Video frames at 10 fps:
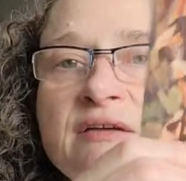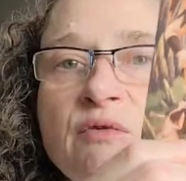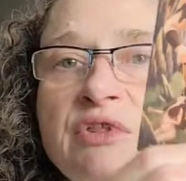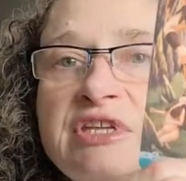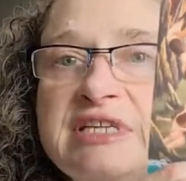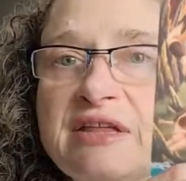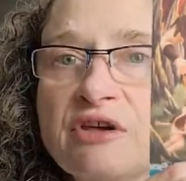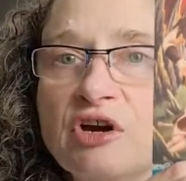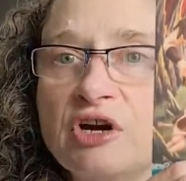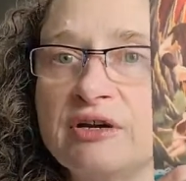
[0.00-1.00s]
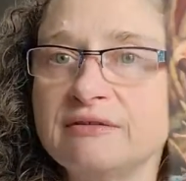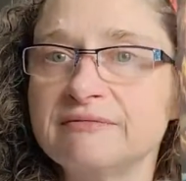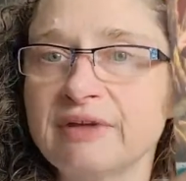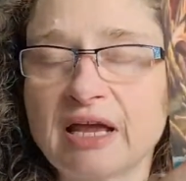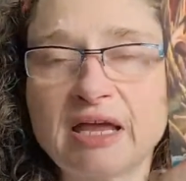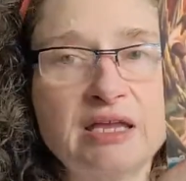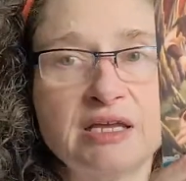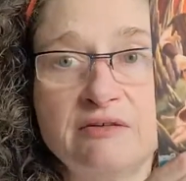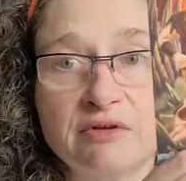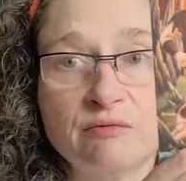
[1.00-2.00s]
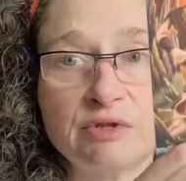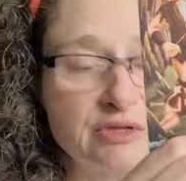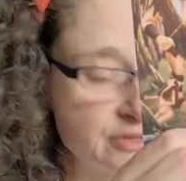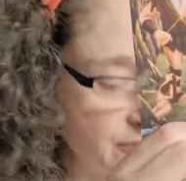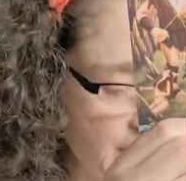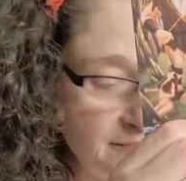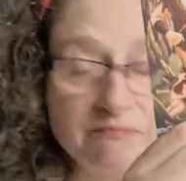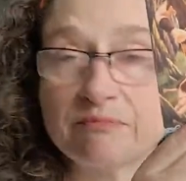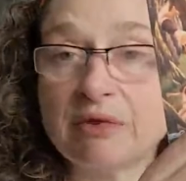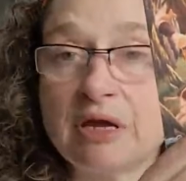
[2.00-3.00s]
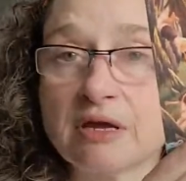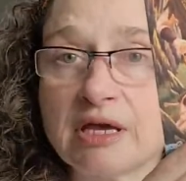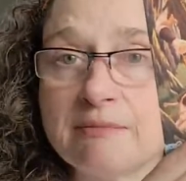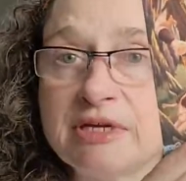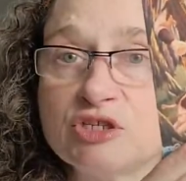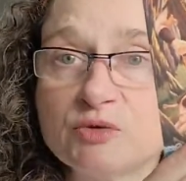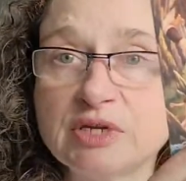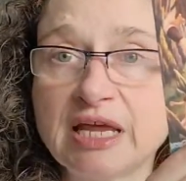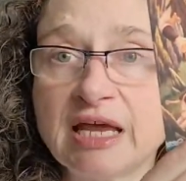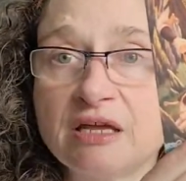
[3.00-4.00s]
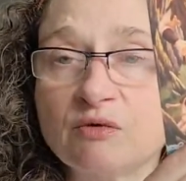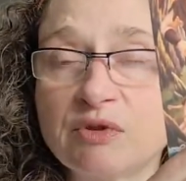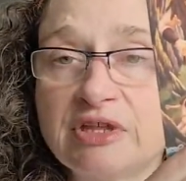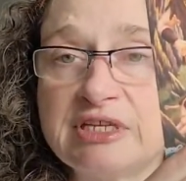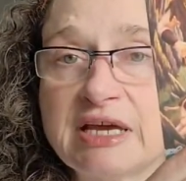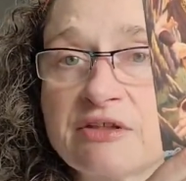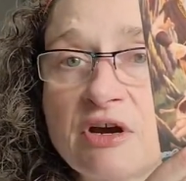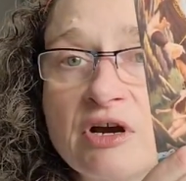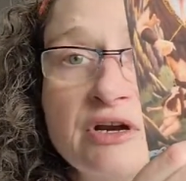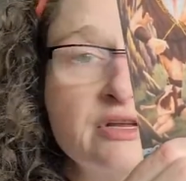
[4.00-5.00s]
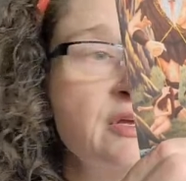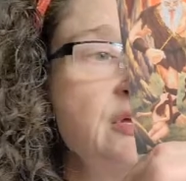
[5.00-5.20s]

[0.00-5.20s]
with the death card. I can't even with this crap. Coming to an end with the death card